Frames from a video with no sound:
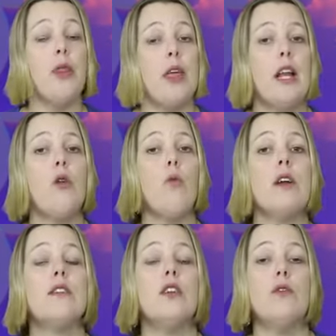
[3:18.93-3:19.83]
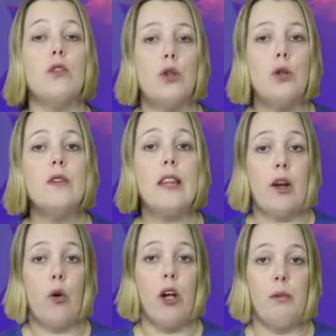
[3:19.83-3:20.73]
Then once you've used
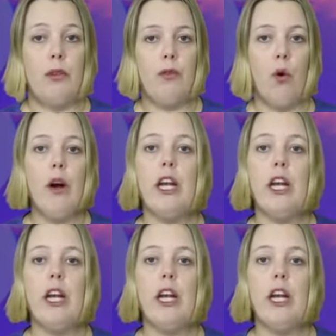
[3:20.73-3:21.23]
an oil before